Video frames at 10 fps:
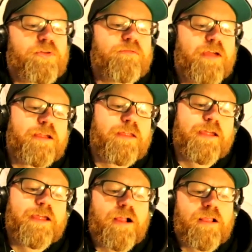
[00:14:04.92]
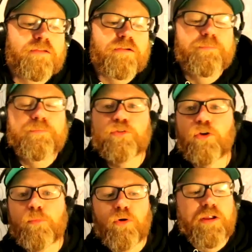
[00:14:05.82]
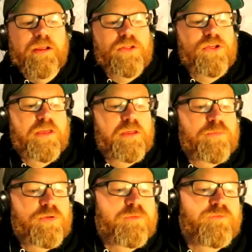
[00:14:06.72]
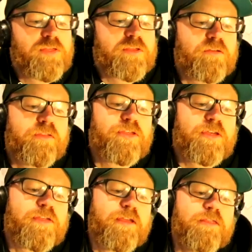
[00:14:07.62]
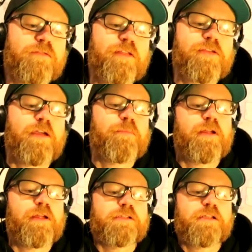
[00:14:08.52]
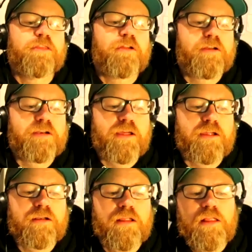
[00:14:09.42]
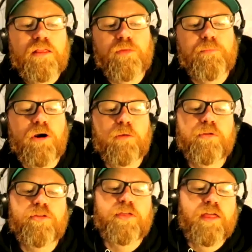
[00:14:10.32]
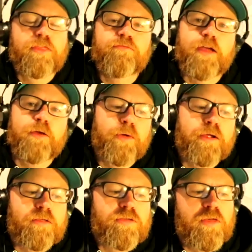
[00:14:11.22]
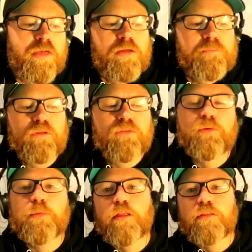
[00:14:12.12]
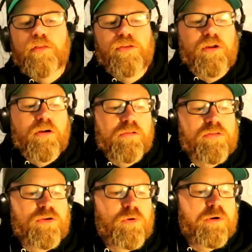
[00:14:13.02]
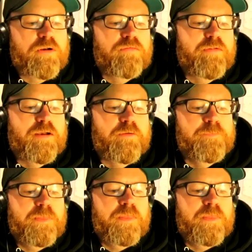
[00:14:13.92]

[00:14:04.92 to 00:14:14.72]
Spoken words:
already in the calendar. Two more English teams would visit on the 16th of December 1939, the Marlboroughs and the Red Wings, both from London's Earl's Court Arena.